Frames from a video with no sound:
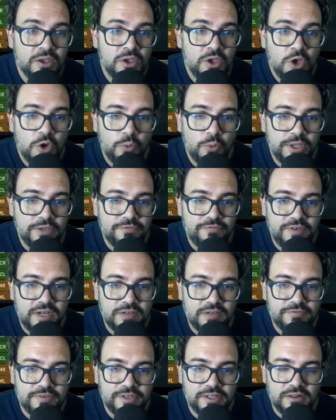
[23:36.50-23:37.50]
We
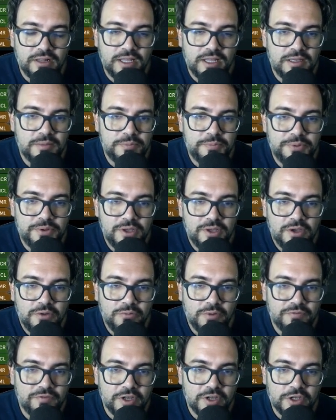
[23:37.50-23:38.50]
5-0 up.
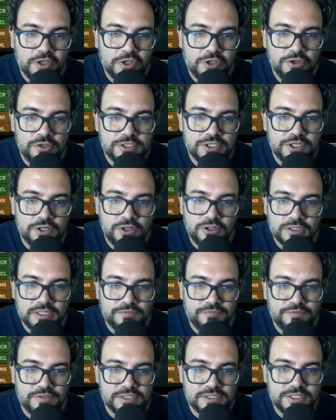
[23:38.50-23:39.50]
We've got a huge goal
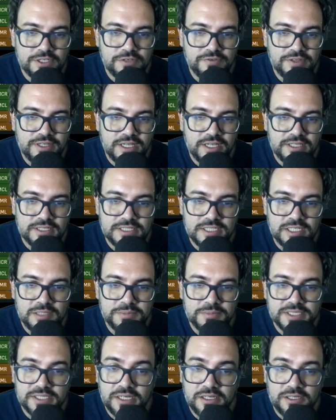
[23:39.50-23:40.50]
difference over the other
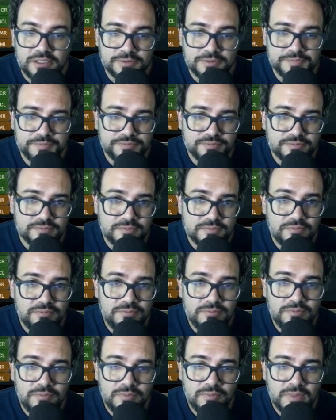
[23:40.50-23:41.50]
teams now.
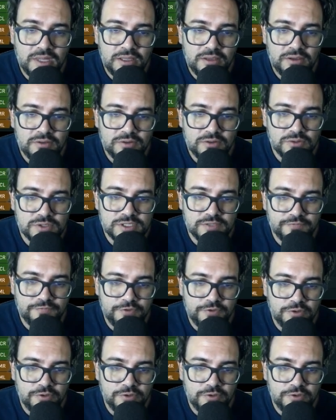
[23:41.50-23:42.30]
Of course, a few